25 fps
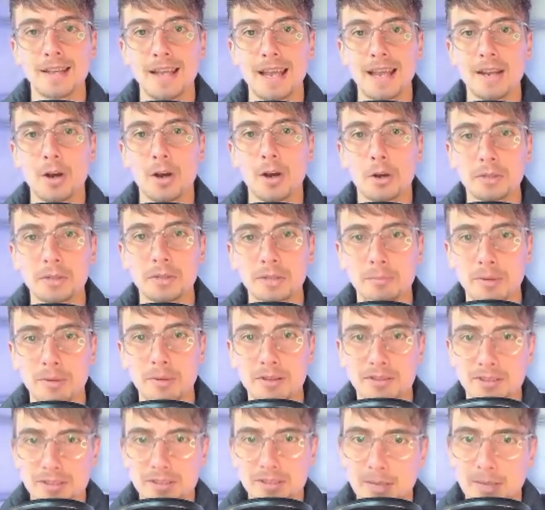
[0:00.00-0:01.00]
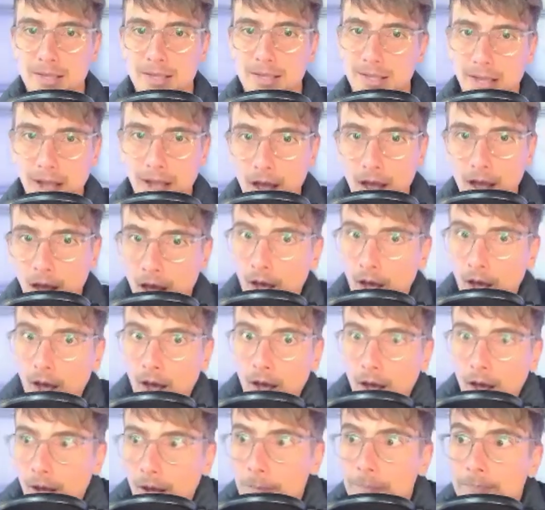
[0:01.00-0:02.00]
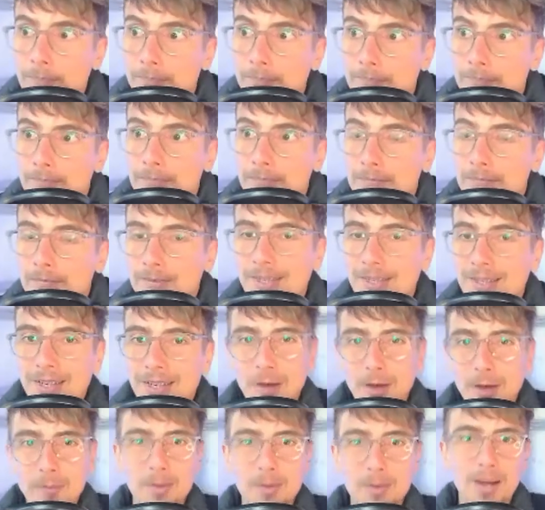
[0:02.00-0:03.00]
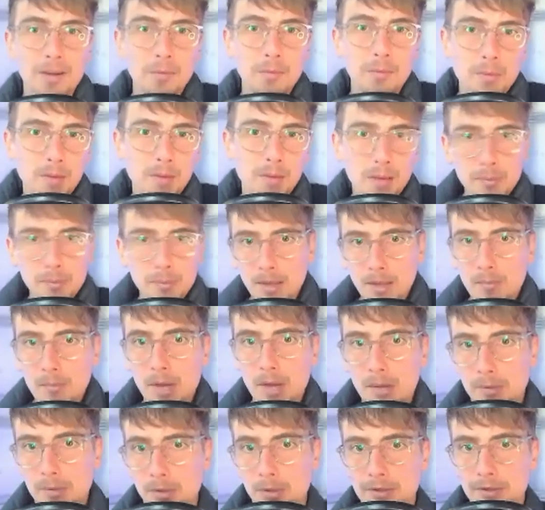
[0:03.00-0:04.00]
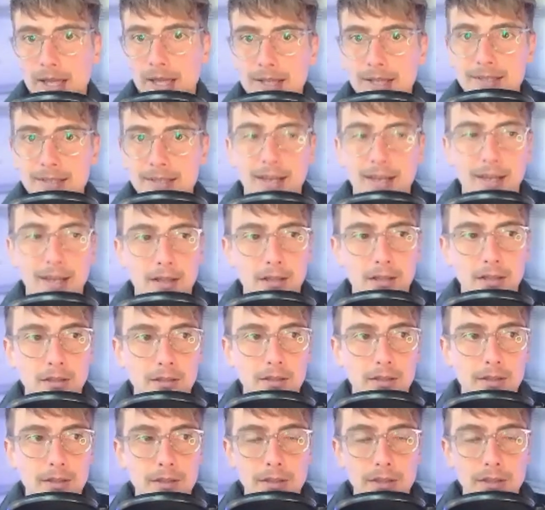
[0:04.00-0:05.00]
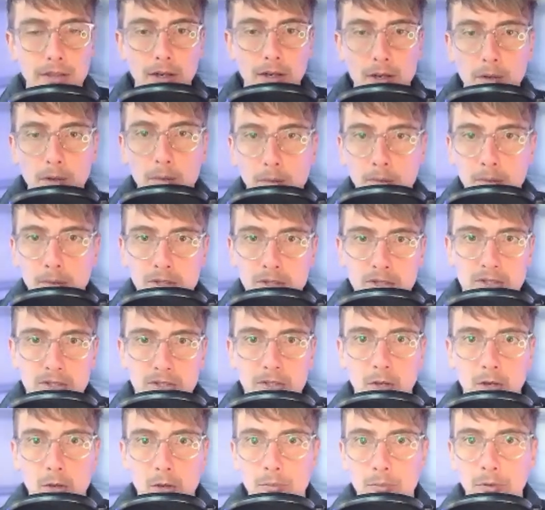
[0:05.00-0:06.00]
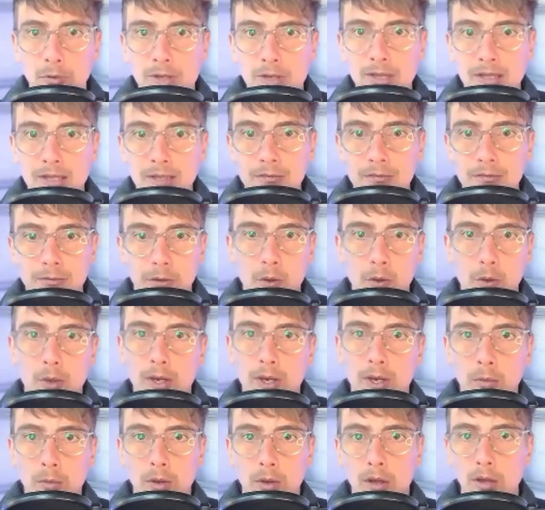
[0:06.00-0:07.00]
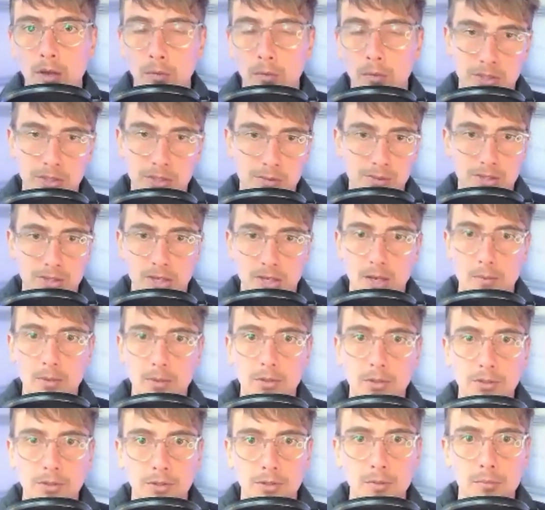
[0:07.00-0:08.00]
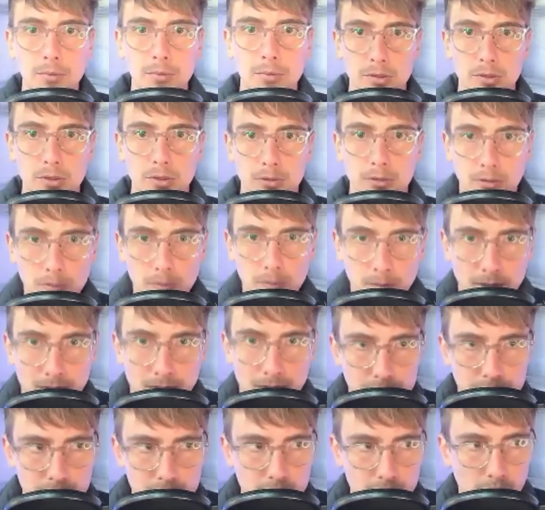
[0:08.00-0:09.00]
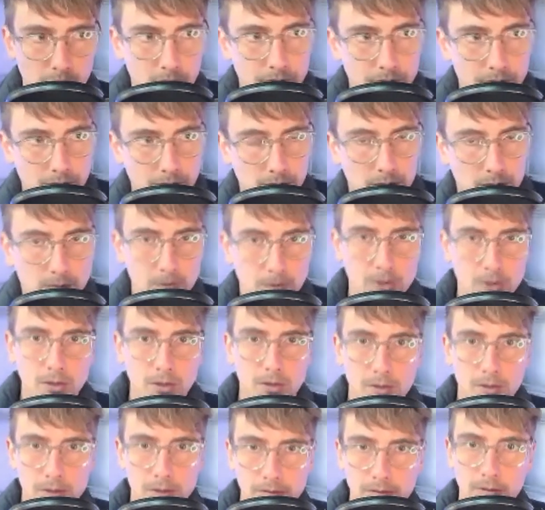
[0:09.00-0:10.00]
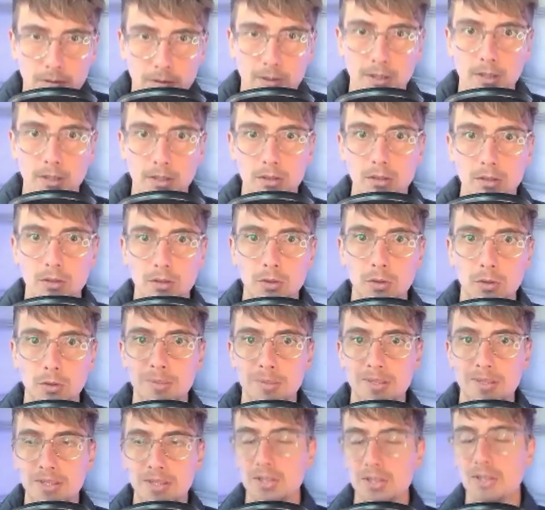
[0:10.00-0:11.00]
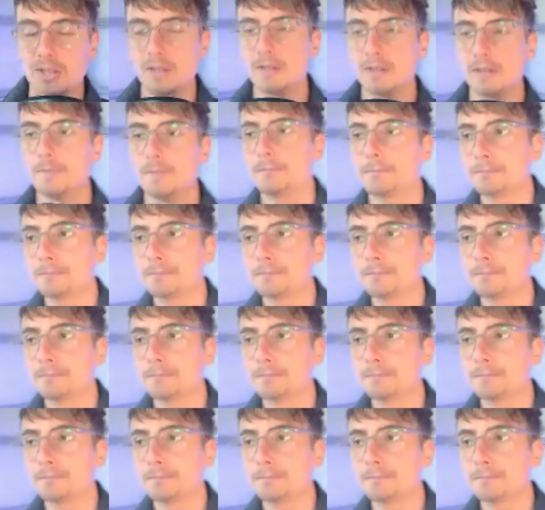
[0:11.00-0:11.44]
And holding breath doesn't mean like, but it might be on the exhale, and we just don't breathe in for quite a while whilst we're typing on the computer and we're hunched over and we're not in a very good position.